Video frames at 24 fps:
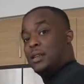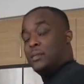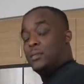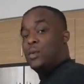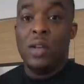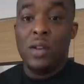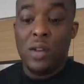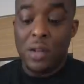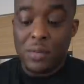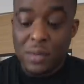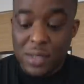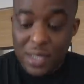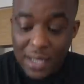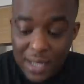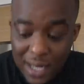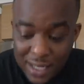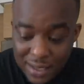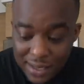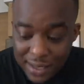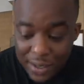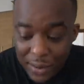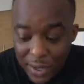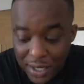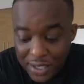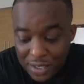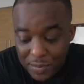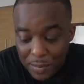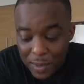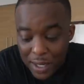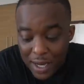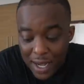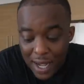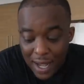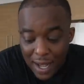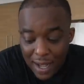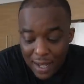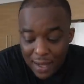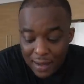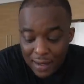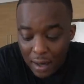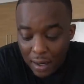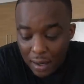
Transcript: You know what I'm saying? That's the grace of God.